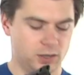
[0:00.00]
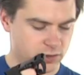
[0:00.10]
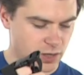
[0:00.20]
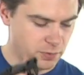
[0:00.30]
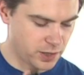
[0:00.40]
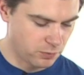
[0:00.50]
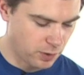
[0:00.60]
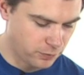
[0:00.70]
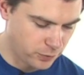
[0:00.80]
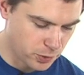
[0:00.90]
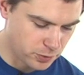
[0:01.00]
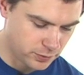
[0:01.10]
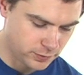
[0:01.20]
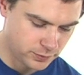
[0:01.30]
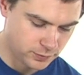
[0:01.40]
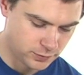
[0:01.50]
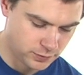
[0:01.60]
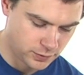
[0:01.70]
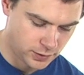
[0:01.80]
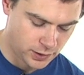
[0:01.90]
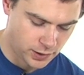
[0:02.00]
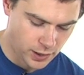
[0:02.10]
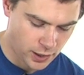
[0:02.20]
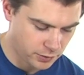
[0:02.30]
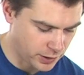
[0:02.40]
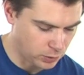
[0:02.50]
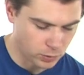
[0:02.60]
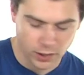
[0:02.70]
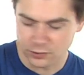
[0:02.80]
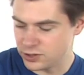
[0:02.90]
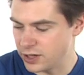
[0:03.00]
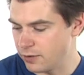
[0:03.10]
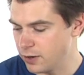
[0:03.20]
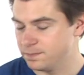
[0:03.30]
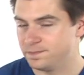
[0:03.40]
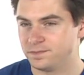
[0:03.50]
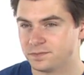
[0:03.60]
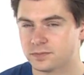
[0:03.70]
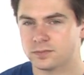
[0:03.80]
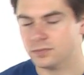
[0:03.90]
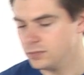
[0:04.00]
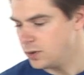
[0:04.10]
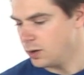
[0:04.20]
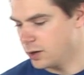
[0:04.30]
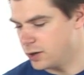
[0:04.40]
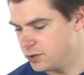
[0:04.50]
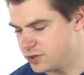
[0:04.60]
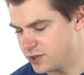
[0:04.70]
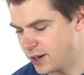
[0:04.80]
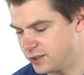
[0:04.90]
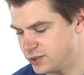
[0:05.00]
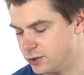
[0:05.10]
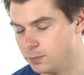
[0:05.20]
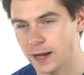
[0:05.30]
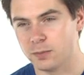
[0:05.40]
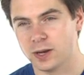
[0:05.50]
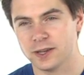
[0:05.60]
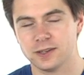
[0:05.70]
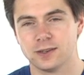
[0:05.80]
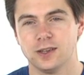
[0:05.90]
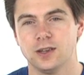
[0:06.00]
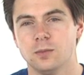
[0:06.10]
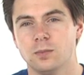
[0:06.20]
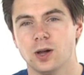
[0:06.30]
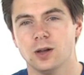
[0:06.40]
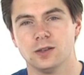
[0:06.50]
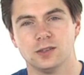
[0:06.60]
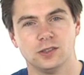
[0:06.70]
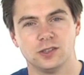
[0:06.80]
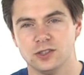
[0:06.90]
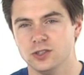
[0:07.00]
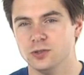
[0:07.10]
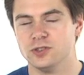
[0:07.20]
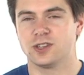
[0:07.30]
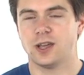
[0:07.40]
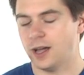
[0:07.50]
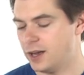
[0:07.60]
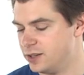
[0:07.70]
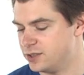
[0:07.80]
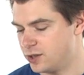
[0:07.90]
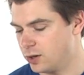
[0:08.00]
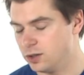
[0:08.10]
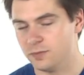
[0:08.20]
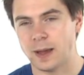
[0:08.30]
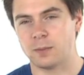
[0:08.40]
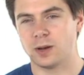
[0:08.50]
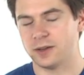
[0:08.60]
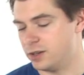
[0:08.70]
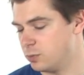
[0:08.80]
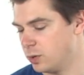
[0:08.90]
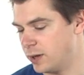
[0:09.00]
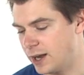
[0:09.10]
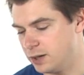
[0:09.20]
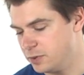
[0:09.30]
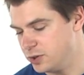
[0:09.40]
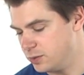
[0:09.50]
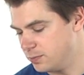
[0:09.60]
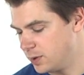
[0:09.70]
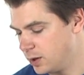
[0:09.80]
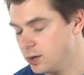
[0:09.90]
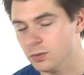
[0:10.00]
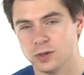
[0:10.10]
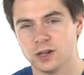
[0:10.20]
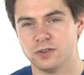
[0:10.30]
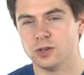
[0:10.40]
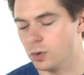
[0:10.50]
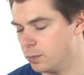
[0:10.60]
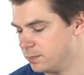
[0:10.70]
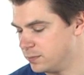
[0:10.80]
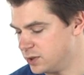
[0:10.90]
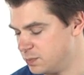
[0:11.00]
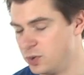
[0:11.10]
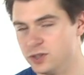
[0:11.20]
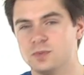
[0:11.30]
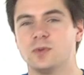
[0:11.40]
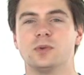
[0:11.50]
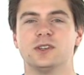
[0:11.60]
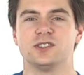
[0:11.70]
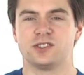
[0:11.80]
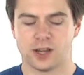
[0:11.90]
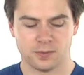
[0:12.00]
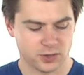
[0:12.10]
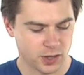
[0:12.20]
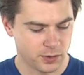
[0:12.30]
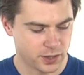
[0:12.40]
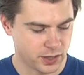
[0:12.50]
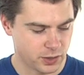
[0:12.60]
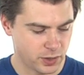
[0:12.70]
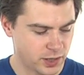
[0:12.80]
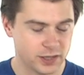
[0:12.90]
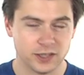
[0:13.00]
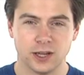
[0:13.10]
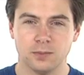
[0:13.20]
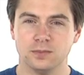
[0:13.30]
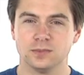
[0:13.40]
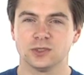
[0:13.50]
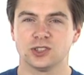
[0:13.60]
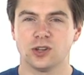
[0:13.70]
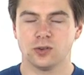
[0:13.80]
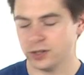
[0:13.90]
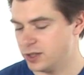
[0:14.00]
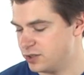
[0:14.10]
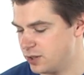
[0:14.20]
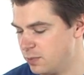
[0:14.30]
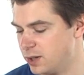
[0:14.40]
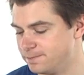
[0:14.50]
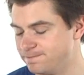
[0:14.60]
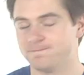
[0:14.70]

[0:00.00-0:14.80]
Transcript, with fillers: So we're going to run through how that lot goes together. I'm going to use a stainless steel back plate, but you can use any style of back plate that you want, aluminium, whatever you want. This principle is the same. So we're going to quickly um, start on the assembly.